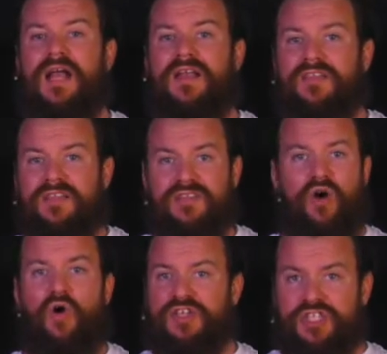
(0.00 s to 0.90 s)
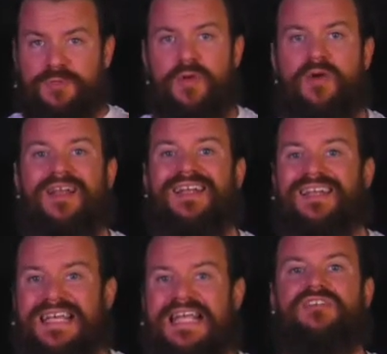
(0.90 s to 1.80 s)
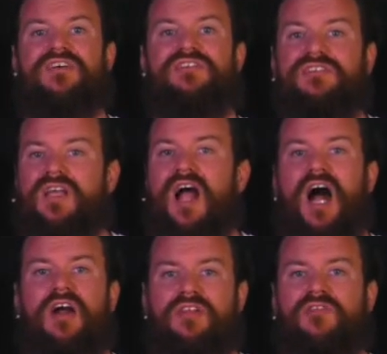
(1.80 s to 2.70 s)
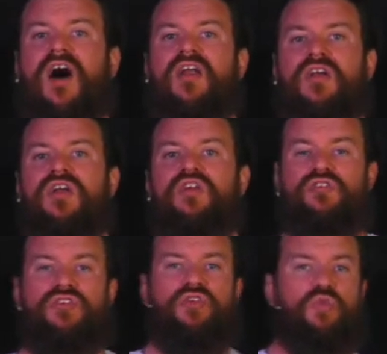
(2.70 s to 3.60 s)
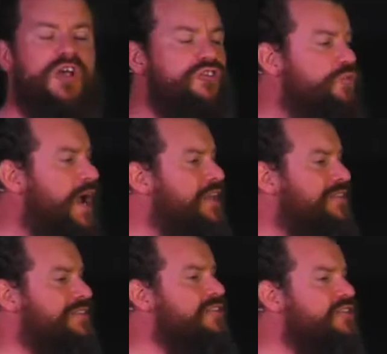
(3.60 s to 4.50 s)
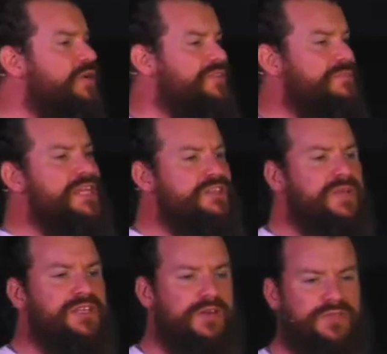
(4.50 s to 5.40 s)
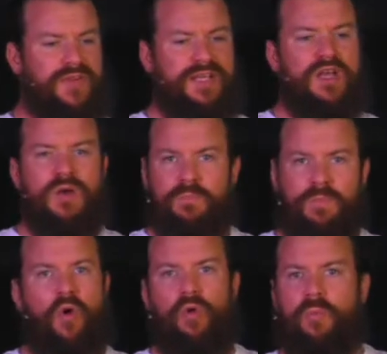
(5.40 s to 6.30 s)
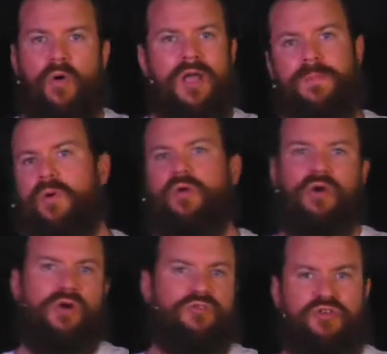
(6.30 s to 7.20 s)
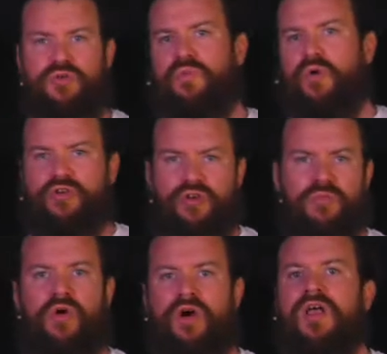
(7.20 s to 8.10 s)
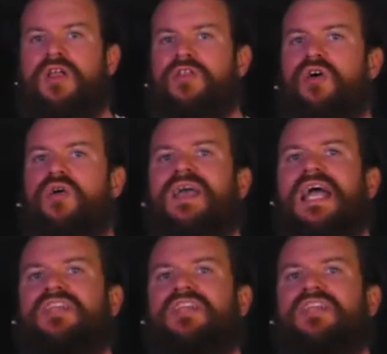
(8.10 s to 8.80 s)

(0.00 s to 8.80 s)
And that this Holy Spirit leads us to the heart of the Father. So the question we're asking is not just what does it mean to me in terms of like bold boy, bold girl, do more. No.